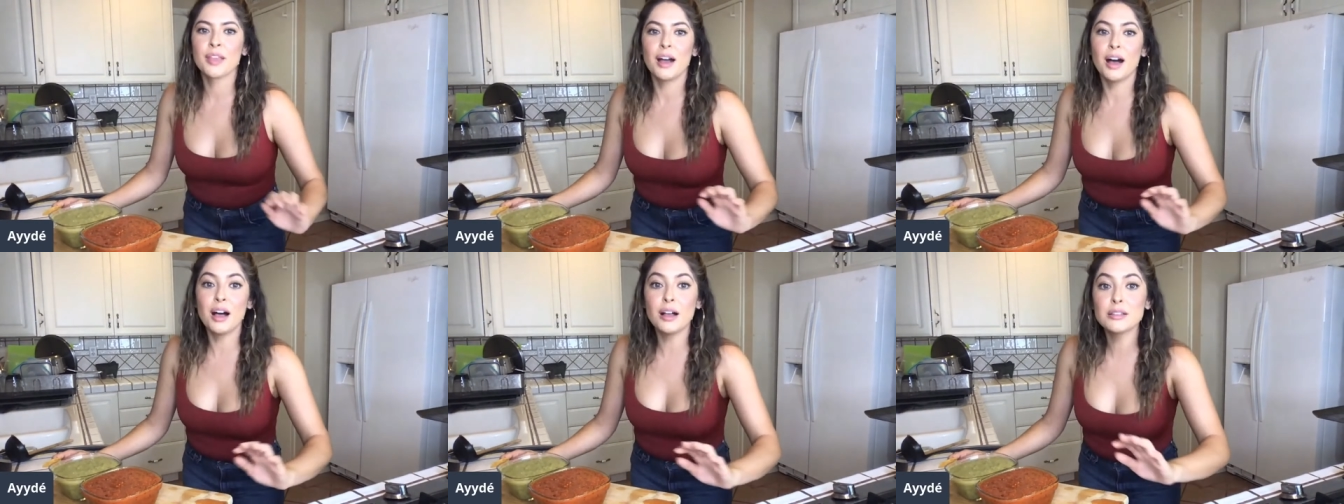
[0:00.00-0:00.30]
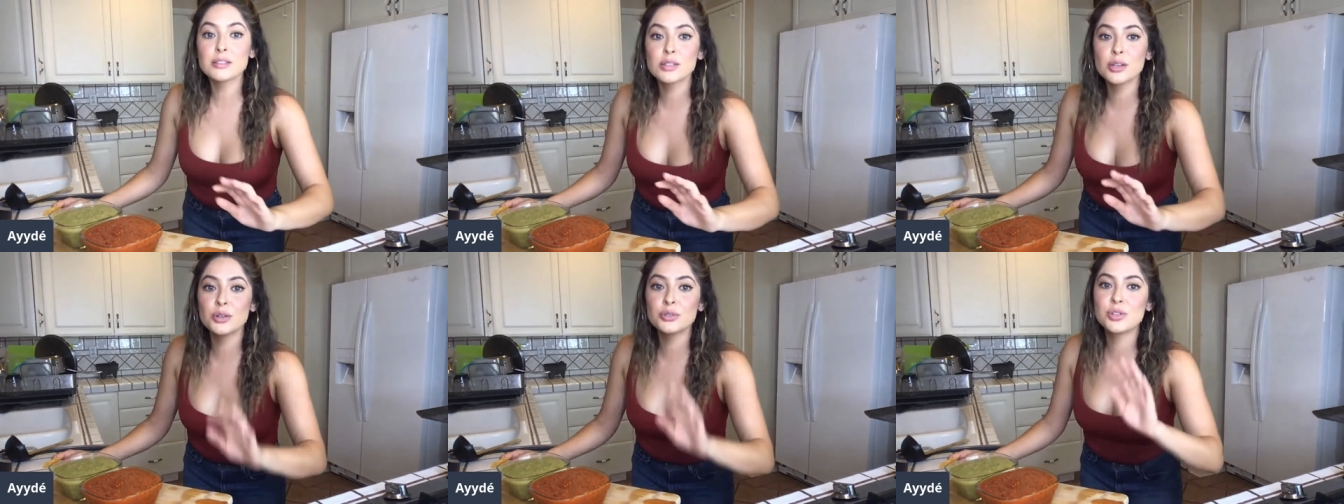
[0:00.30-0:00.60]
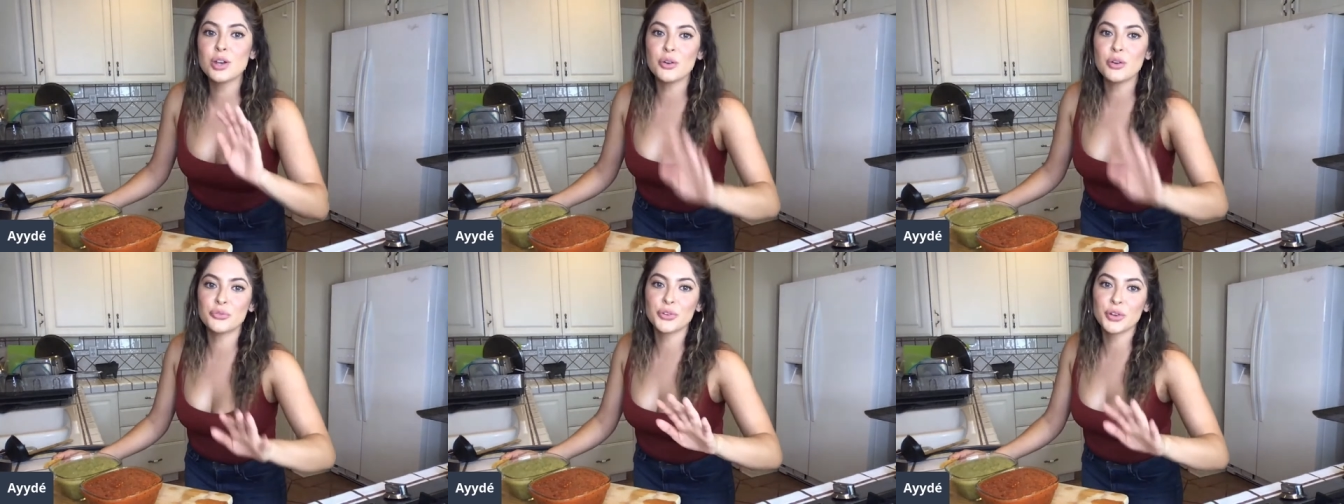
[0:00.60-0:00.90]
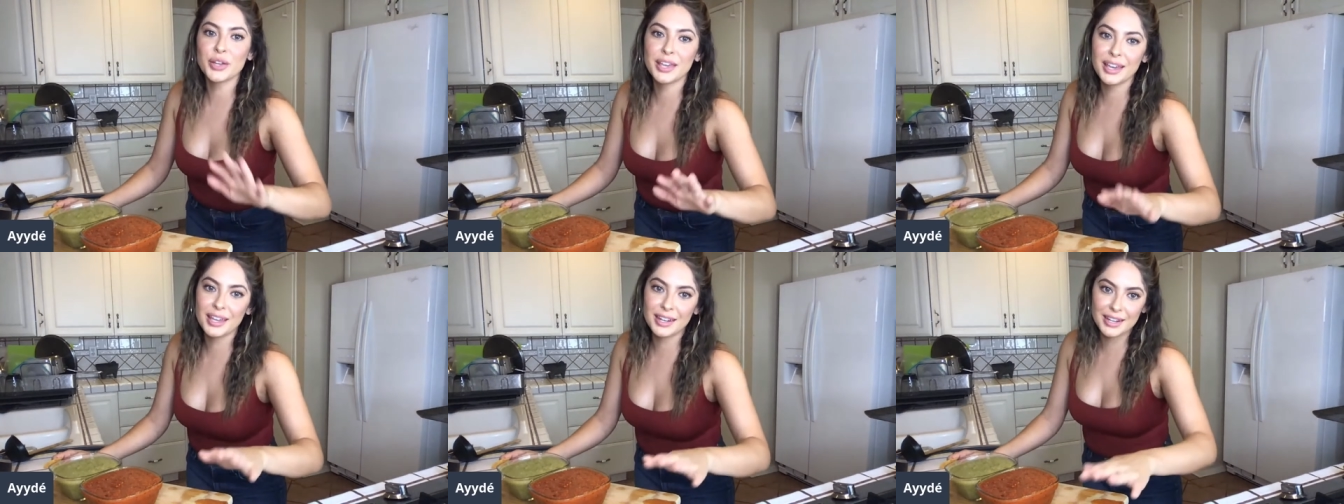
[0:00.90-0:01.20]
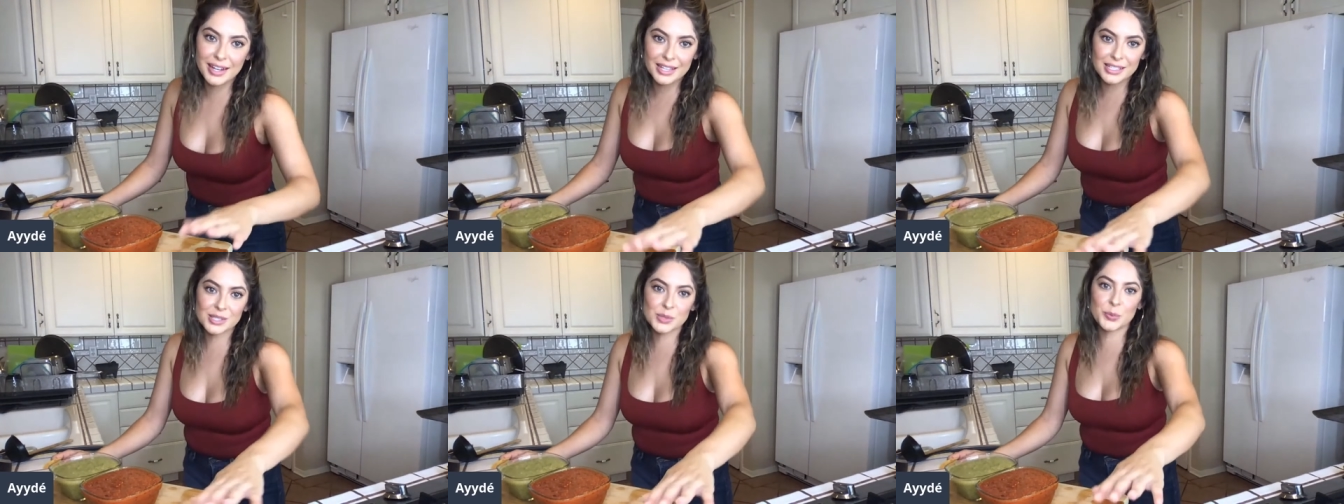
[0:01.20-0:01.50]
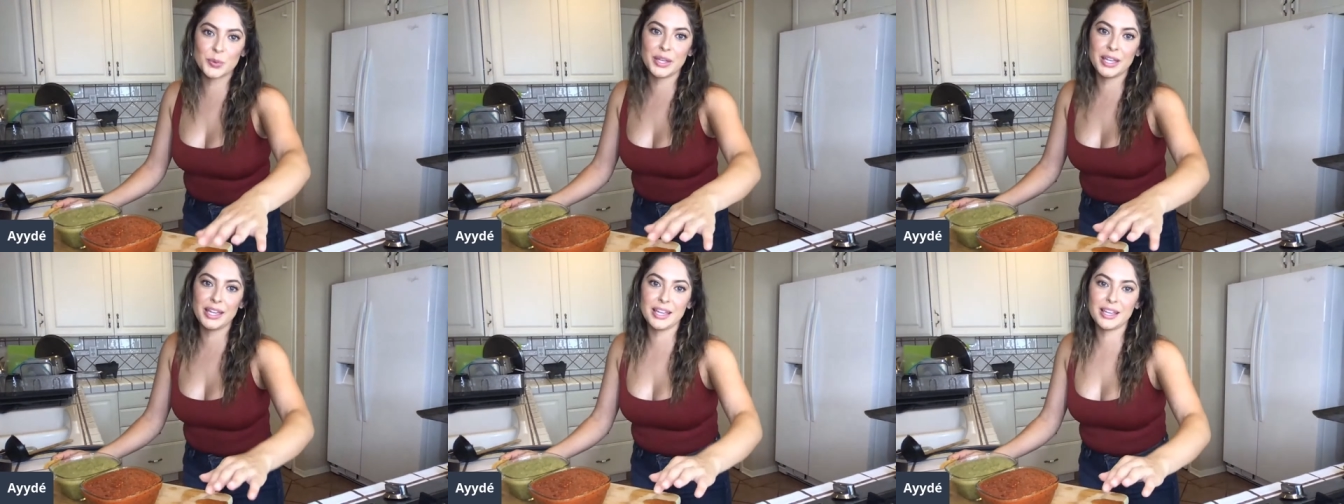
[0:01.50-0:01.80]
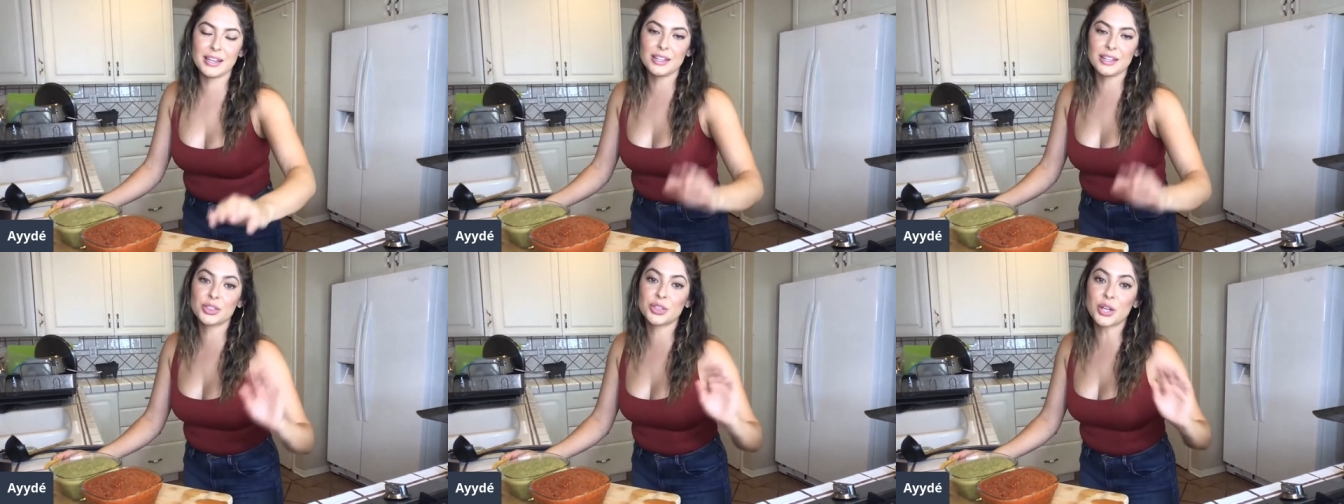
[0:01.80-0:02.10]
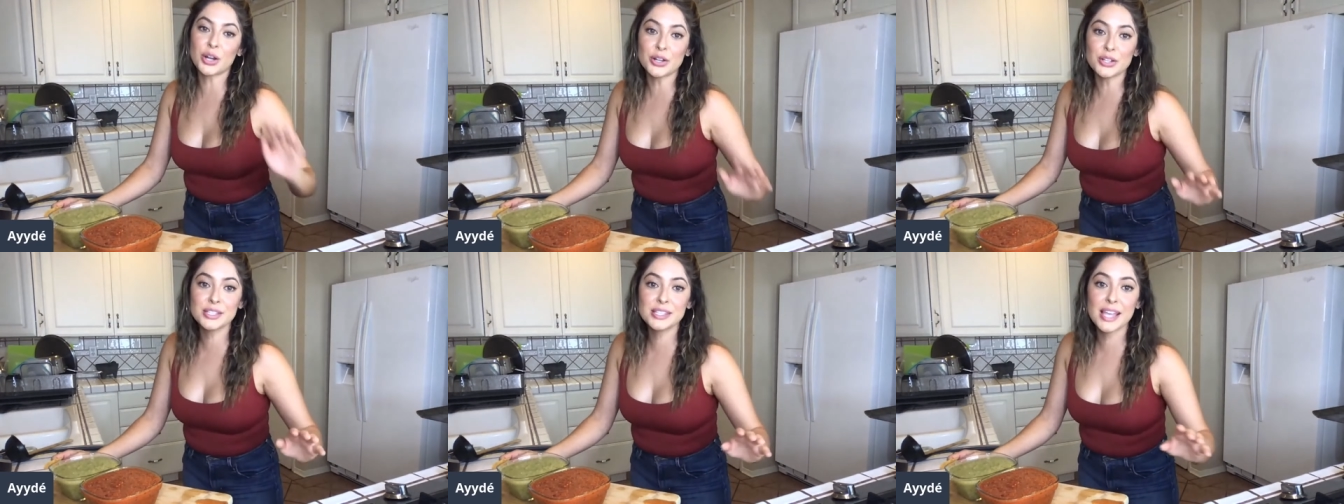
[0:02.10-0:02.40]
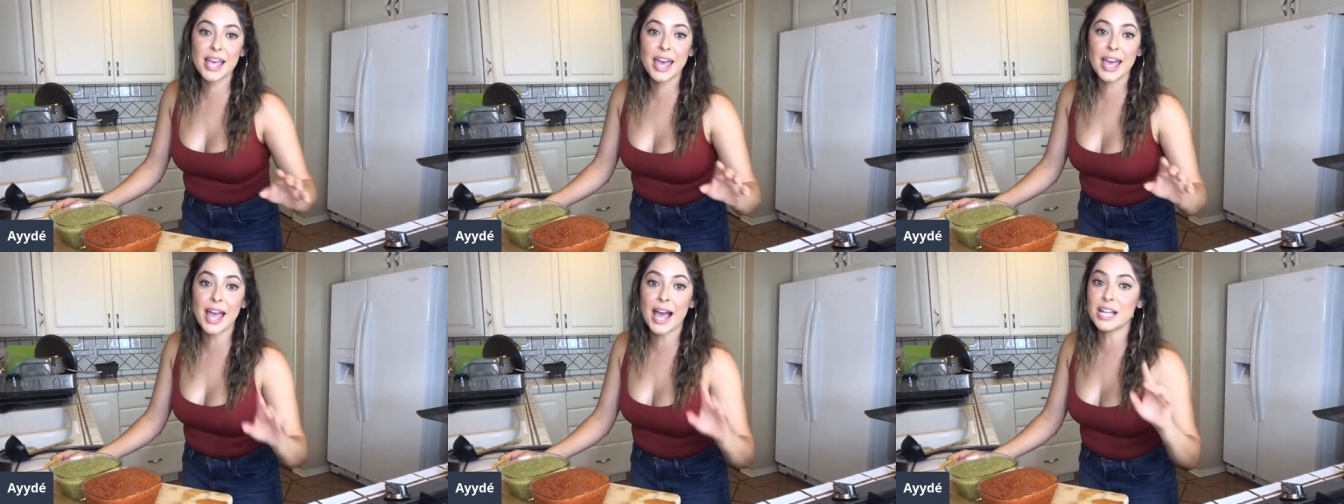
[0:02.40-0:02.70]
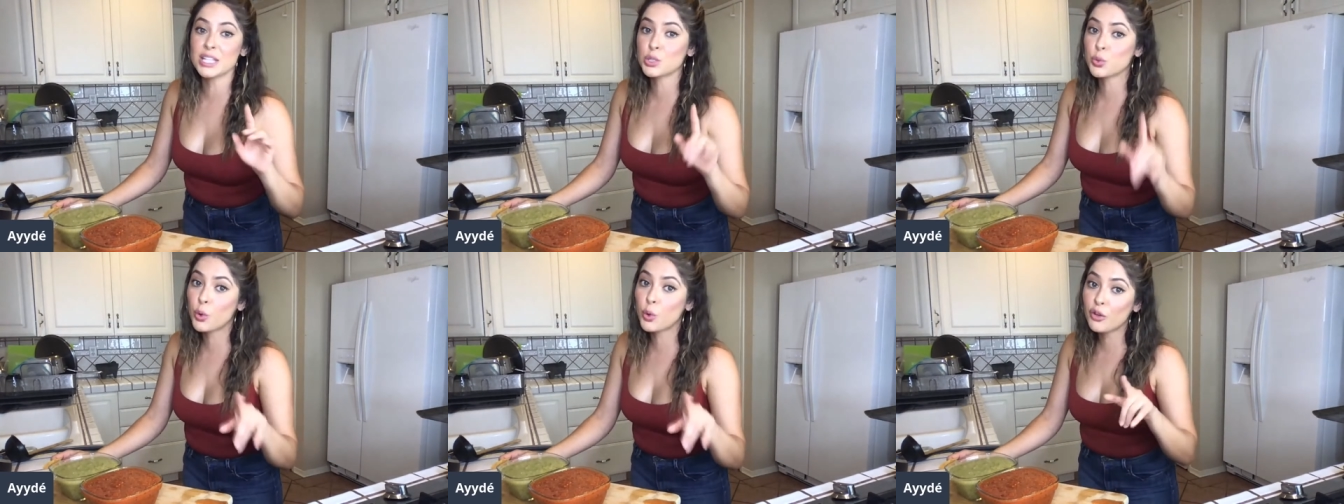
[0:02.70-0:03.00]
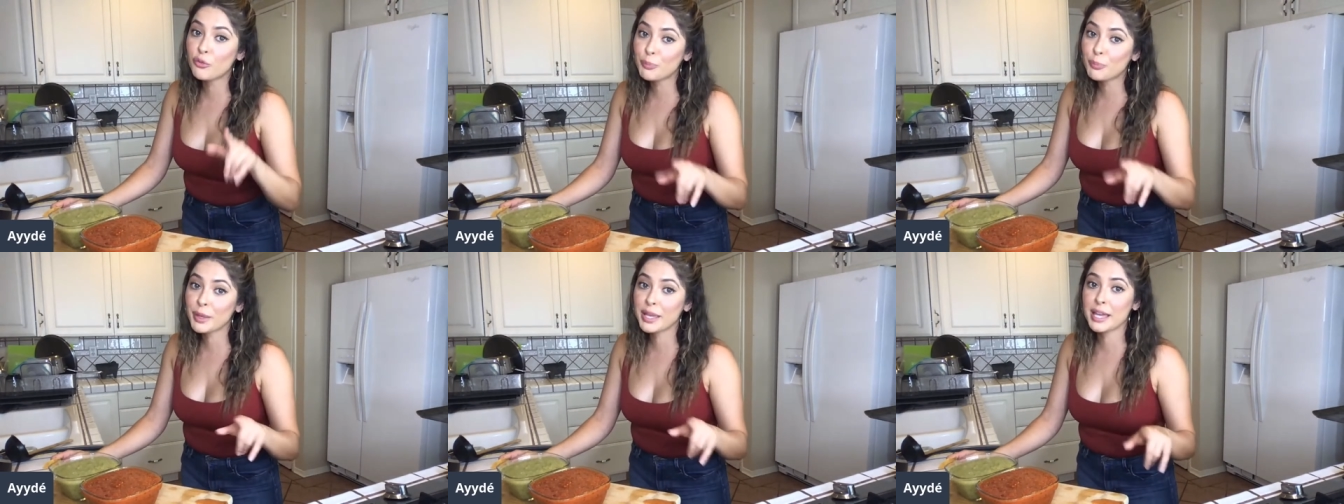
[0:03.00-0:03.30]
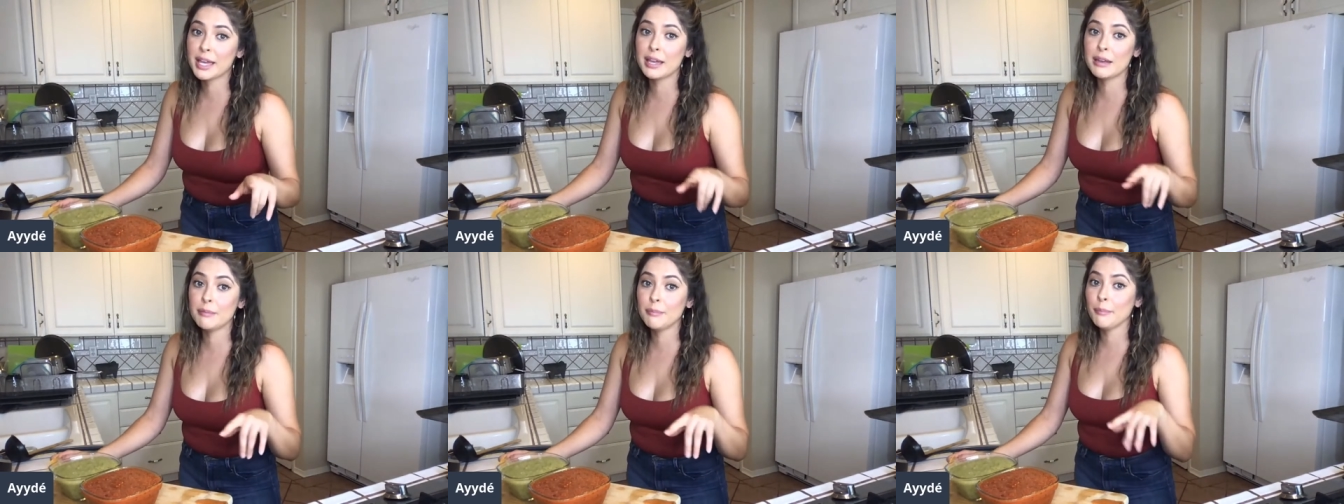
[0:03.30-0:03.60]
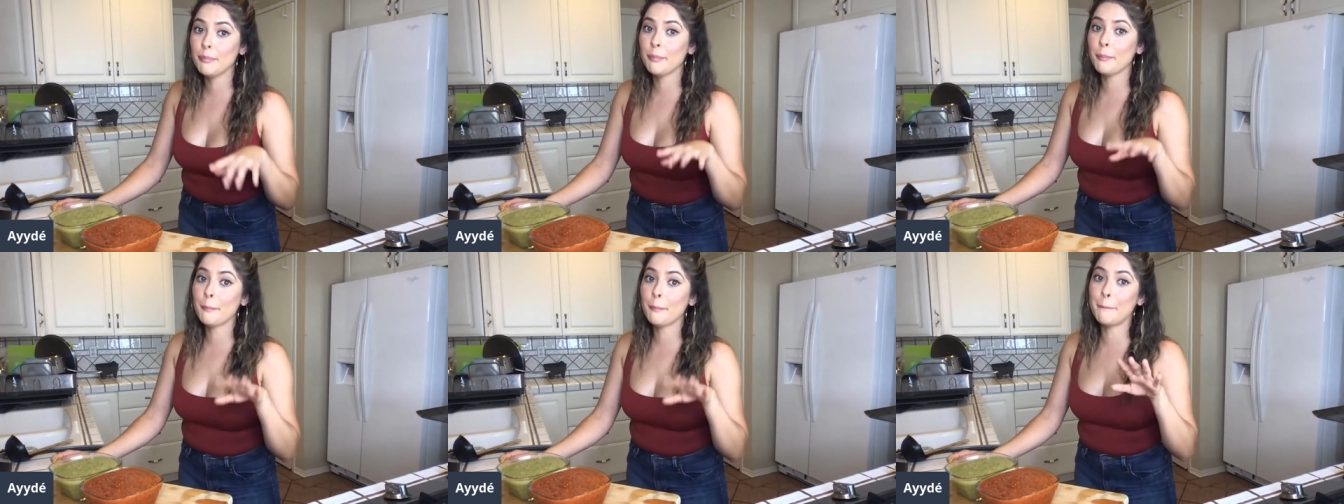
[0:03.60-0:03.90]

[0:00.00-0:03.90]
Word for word: Also, don't forget next week, Thursday at 12 p.m.